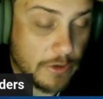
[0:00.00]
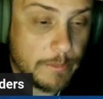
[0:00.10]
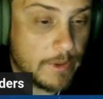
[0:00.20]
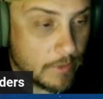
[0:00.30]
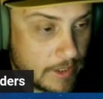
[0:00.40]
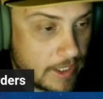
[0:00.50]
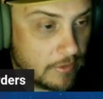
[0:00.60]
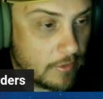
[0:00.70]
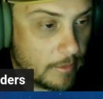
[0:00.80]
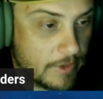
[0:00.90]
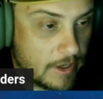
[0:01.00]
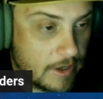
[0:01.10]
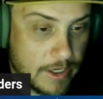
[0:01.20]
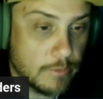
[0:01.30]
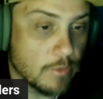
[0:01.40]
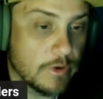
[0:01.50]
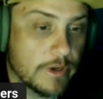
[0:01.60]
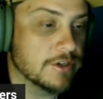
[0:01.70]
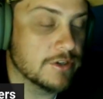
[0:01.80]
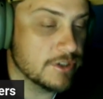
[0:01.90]
There'll be one day you go up there and you will
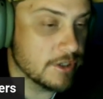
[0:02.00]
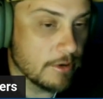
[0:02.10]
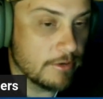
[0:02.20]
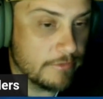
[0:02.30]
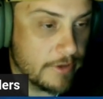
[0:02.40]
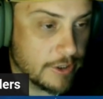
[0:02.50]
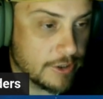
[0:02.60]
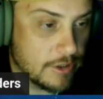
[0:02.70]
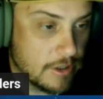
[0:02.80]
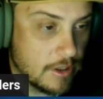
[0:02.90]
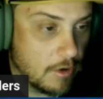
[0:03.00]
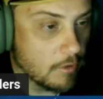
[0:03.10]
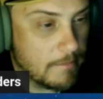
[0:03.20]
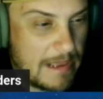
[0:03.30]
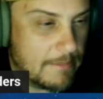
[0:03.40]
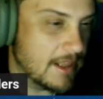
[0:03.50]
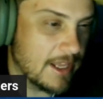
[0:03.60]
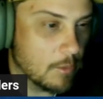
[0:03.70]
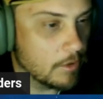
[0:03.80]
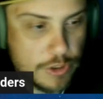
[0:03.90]
catch zero fish or maybe
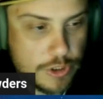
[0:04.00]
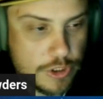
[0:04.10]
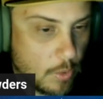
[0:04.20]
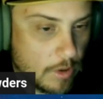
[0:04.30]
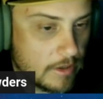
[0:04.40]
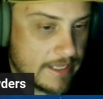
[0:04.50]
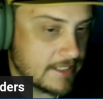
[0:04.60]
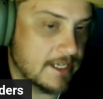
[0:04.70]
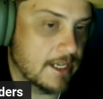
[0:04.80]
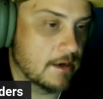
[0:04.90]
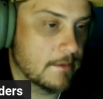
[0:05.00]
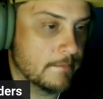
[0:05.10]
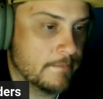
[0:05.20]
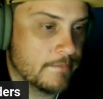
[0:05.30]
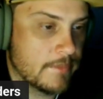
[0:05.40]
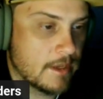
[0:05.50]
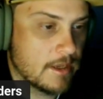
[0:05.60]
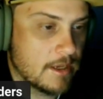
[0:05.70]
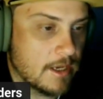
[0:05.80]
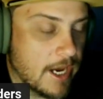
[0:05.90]
like one short and that's it. Yeah,
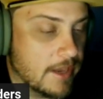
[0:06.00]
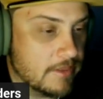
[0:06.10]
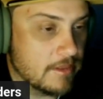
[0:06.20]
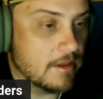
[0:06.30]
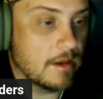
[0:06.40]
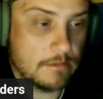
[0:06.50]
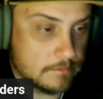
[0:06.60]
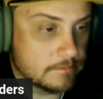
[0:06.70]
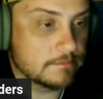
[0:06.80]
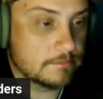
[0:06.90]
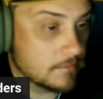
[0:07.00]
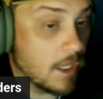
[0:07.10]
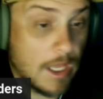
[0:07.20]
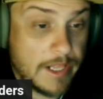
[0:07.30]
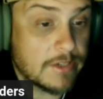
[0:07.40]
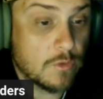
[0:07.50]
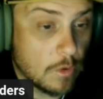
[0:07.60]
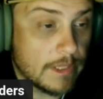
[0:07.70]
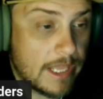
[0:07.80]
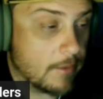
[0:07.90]
that's and, my experience. That's
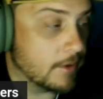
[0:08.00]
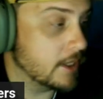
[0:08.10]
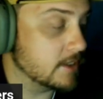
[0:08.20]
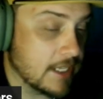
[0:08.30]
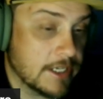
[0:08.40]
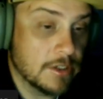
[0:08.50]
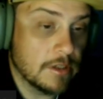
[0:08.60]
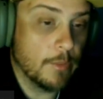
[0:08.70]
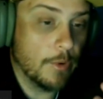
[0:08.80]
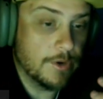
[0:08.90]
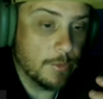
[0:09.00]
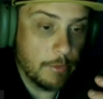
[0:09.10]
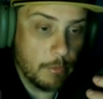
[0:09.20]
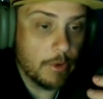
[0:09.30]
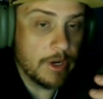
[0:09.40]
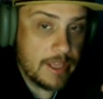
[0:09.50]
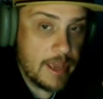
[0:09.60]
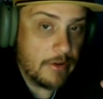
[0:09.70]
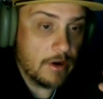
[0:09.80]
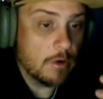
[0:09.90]
normally how it is. Like to the point when we're
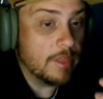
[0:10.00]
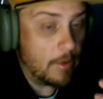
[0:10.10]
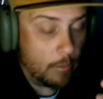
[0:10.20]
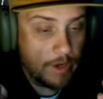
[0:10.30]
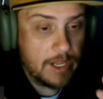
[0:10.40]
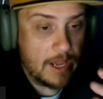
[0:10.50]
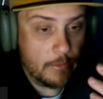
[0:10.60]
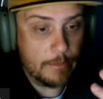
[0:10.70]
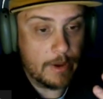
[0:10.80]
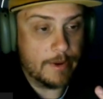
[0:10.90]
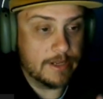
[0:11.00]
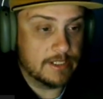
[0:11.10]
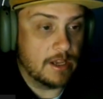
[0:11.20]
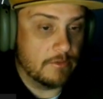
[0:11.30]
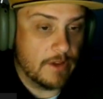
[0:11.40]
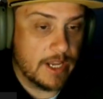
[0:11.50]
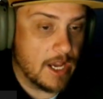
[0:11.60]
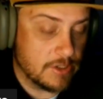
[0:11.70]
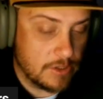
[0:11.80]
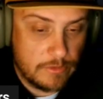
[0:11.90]
together, or that one day I went by myself, I
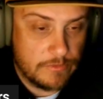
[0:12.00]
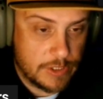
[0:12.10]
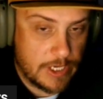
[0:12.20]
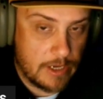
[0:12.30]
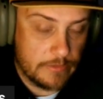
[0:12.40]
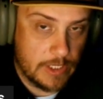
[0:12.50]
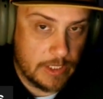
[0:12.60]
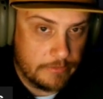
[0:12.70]
caught two fish out of it.